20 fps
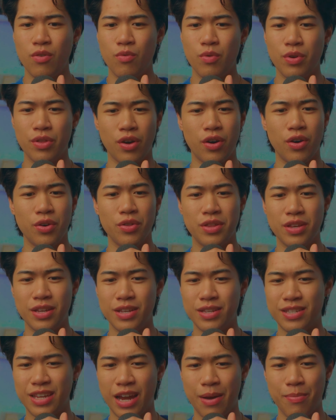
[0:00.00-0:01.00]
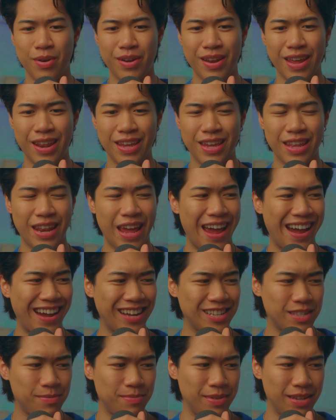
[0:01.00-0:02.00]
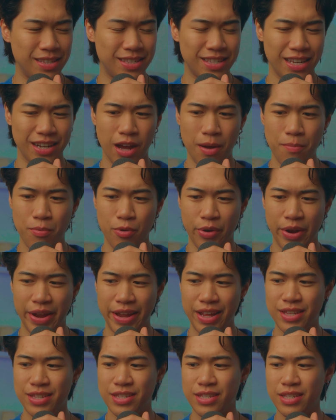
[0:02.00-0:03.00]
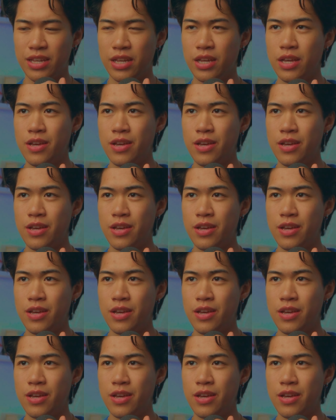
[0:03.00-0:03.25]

with all these cybernetic enhancements and upgrades,